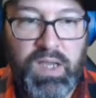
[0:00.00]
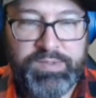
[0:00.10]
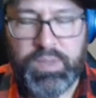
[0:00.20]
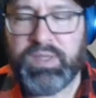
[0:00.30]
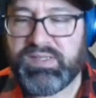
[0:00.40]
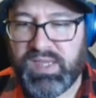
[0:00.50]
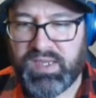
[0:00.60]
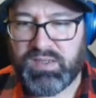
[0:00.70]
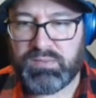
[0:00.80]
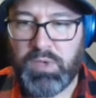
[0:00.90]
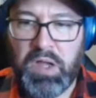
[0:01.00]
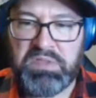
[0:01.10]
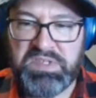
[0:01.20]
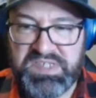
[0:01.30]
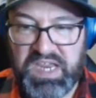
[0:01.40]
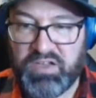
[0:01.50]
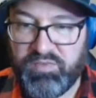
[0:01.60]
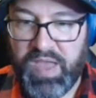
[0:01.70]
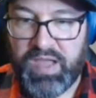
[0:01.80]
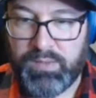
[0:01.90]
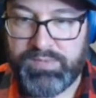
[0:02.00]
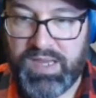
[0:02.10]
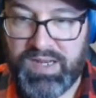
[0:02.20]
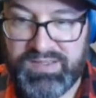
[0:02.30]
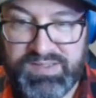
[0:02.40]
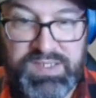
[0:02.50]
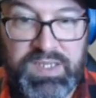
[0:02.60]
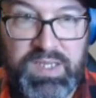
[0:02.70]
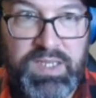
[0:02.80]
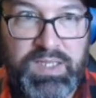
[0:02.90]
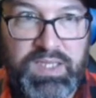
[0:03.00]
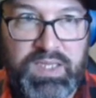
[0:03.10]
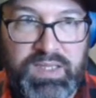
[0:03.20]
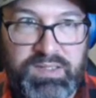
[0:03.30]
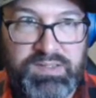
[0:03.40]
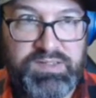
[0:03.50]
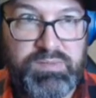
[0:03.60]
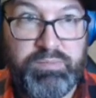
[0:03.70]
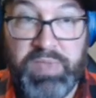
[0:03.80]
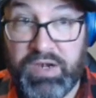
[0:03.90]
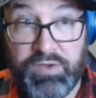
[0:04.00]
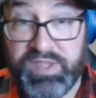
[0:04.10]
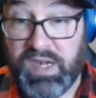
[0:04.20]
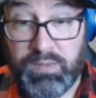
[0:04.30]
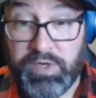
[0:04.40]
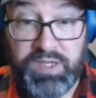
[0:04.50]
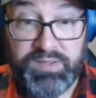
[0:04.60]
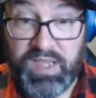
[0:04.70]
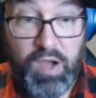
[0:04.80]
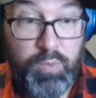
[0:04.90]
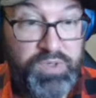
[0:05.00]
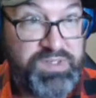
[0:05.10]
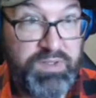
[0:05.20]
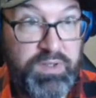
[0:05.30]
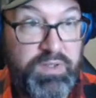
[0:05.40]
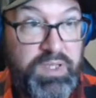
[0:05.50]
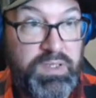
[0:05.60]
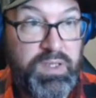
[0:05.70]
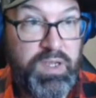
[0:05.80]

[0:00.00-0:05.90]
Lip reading: So I think he's like on the scale of backup tight ends. He is better than anybody on the Cowboys, clearly.